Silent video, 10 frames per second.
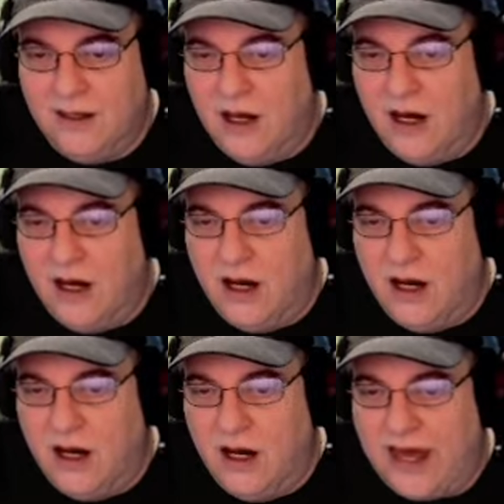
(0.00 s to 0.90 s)

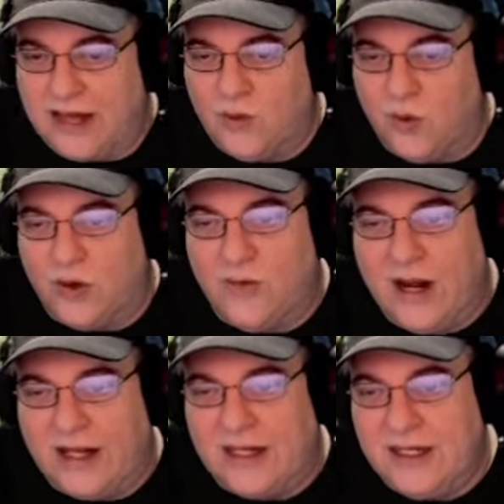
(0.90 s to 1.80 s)
artifact or
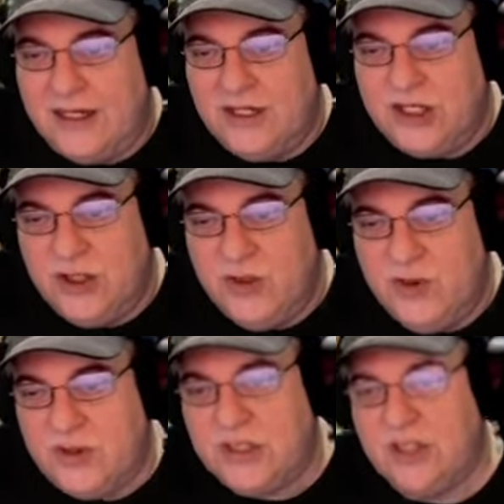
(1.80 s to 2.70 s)
relic is
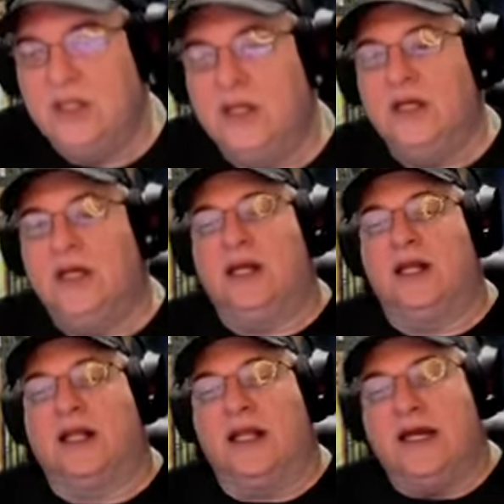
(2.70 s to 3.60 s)
used
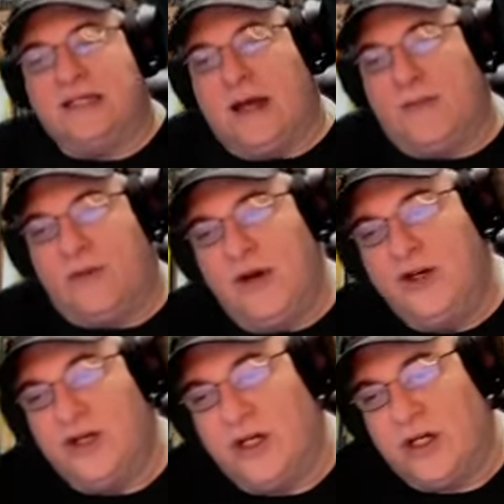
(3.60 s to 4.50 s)
unless
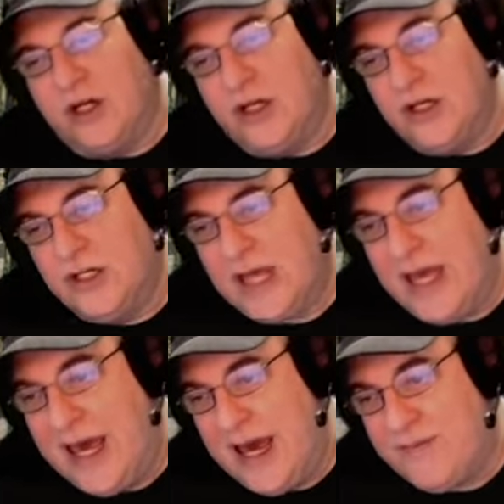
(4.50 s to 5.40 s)
operation occurs
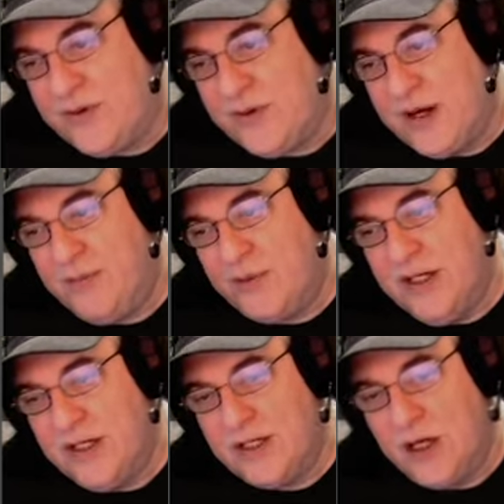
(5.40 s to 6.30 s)
after a
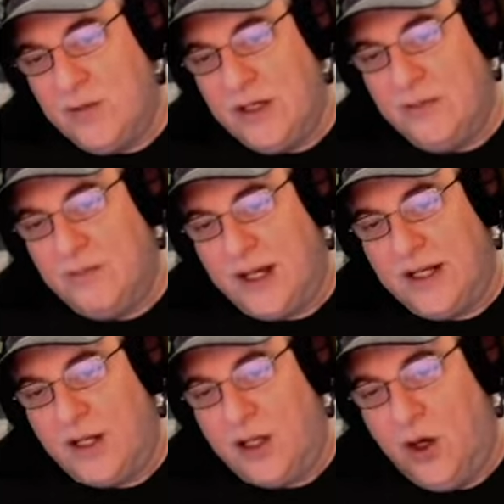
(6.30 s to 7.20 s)
predetermined but
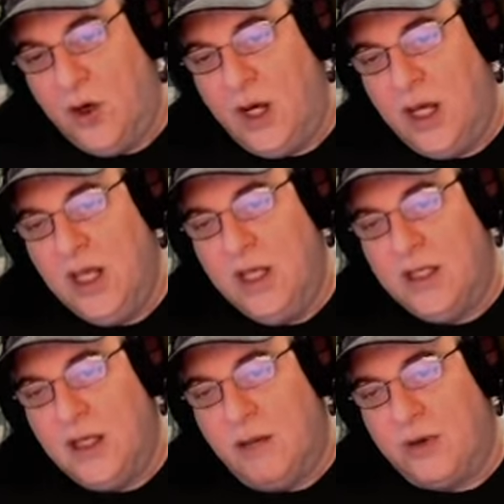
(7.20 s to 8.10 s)
low
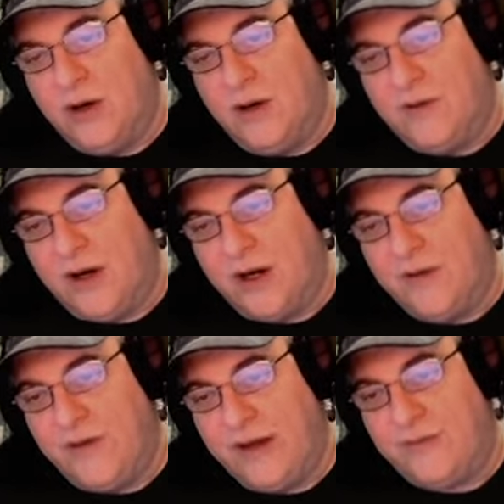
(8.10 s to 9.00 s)
number of
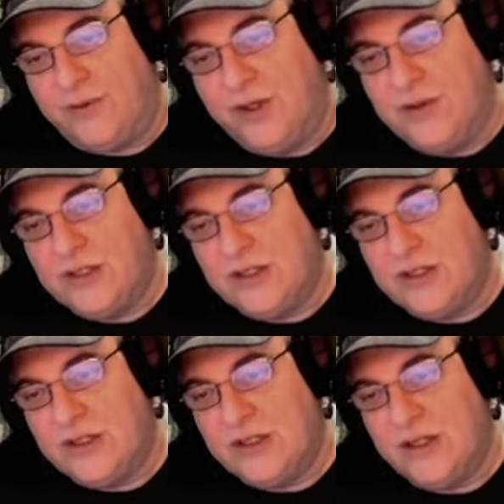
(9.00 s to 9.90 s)
uneventful
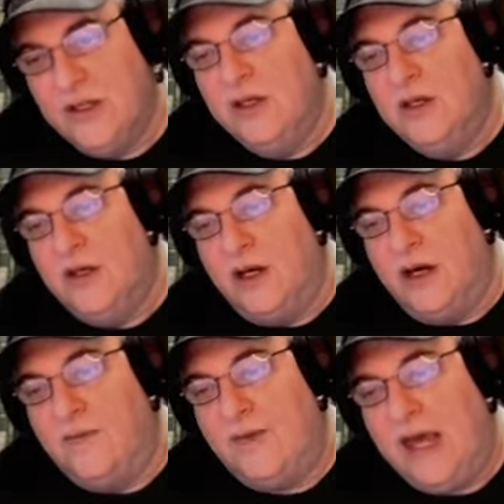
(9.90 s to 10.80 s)
usages
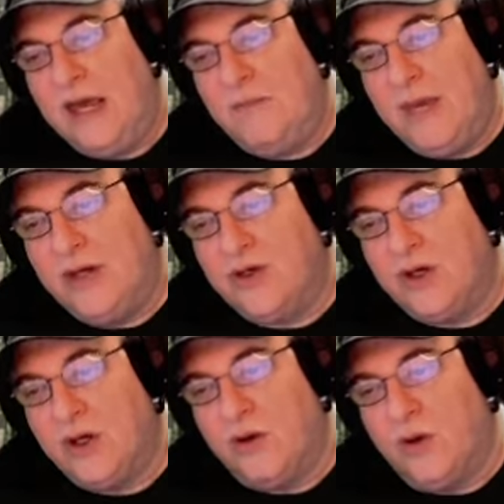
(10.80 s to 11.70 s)
of a
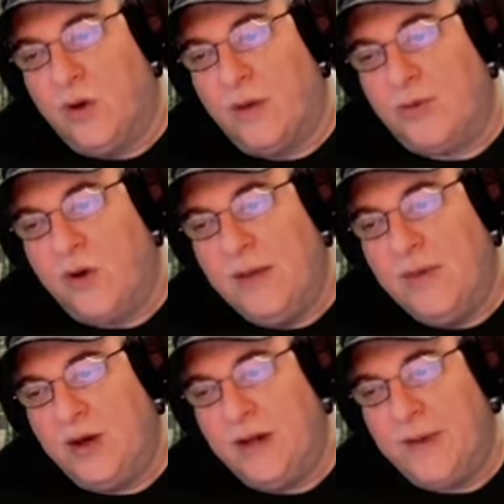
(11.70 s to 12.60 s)
major or
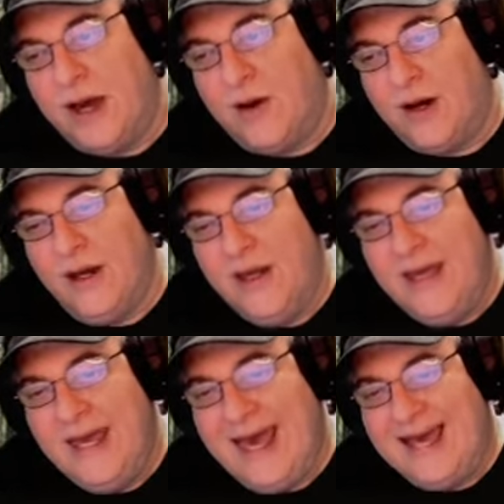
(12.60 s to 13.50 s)
primary power
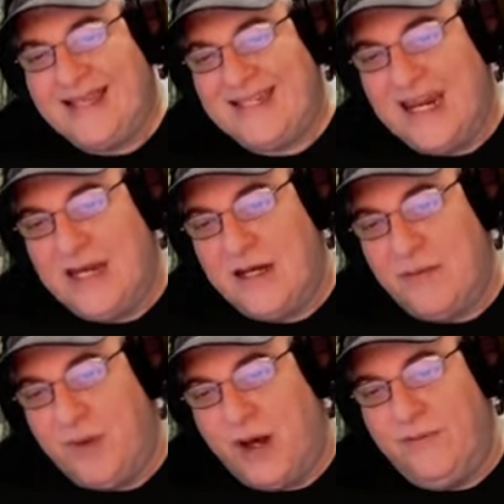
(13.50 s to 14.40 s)
as stated
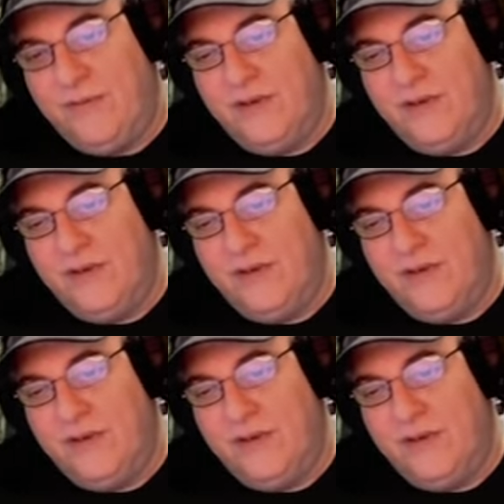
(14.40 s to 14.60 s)
above